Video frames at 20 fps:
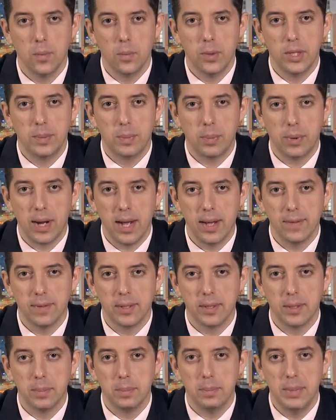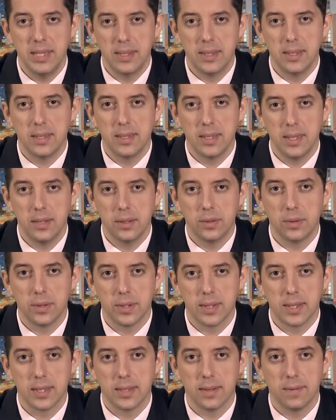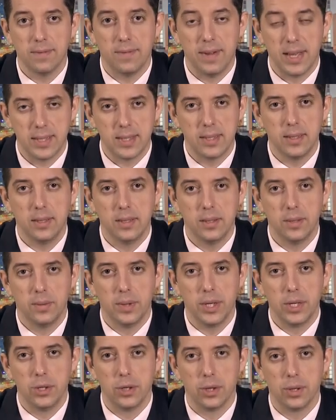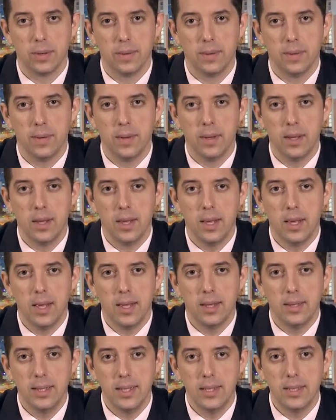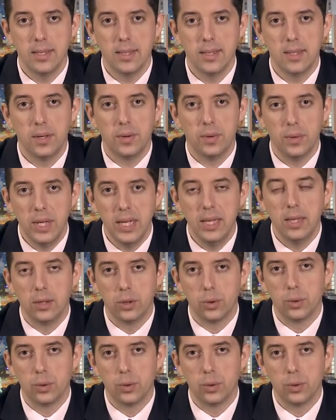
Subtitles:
with private business interests vested in the region. This is the real